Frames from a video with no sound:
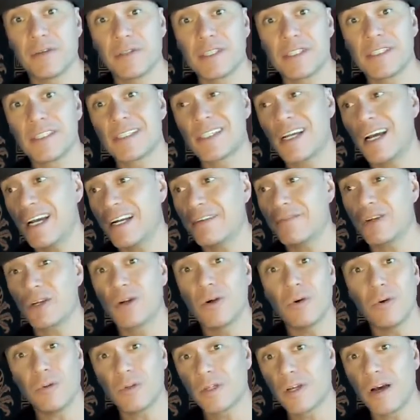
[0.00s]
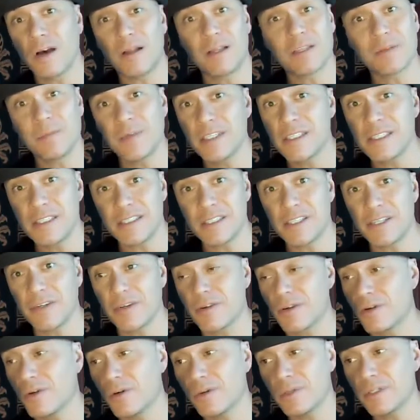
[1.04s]
This is kind of a cold calling business here,
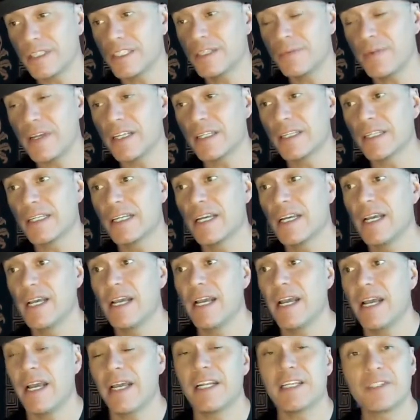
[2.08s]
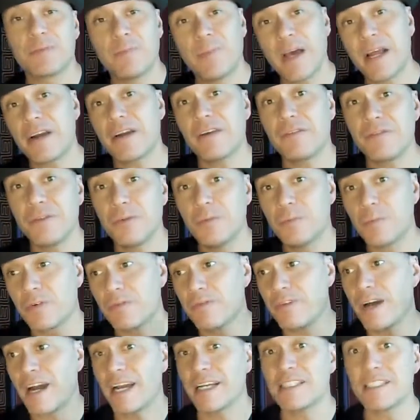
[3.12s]
a cold emailing, and it's better if you
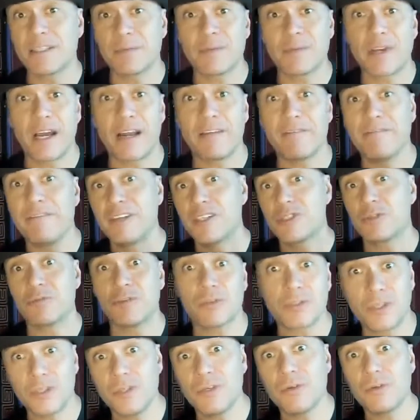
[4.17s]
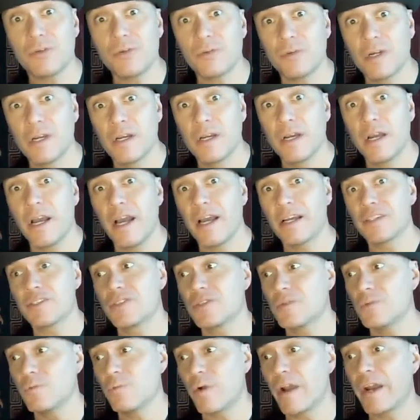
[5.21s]
provide some kind of visual cue as
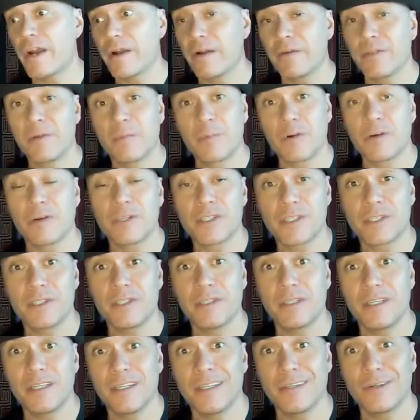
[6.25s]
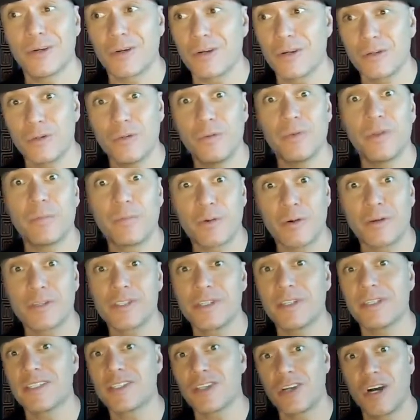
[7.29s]
to where the person or who the
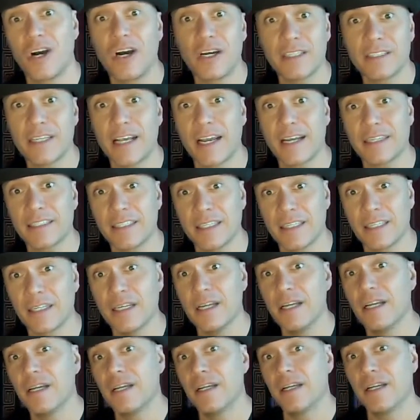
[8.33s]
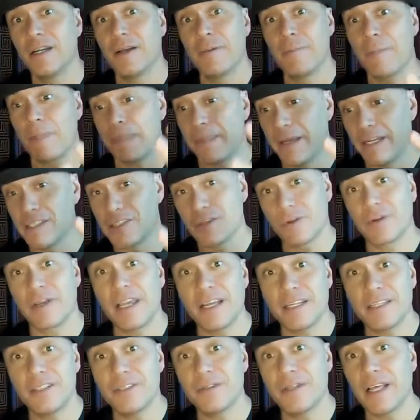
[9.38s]
person is contacting. It's
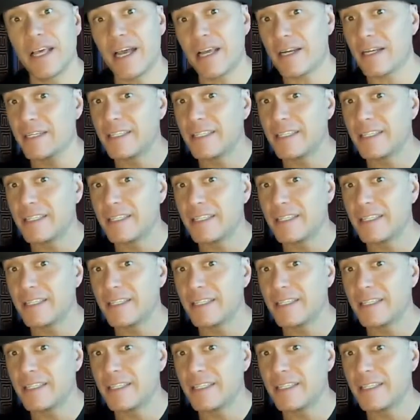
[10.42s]
okay to do that.